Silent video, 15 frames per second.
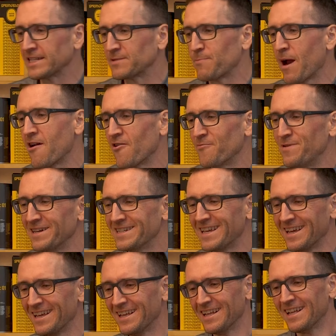experiment
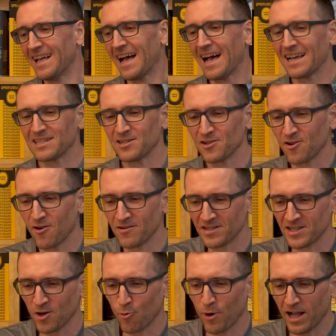hasn't gone
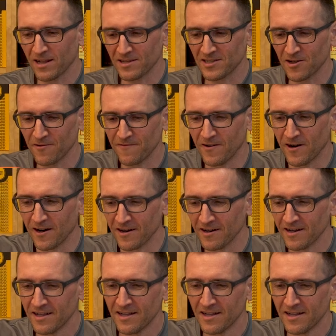so well so far.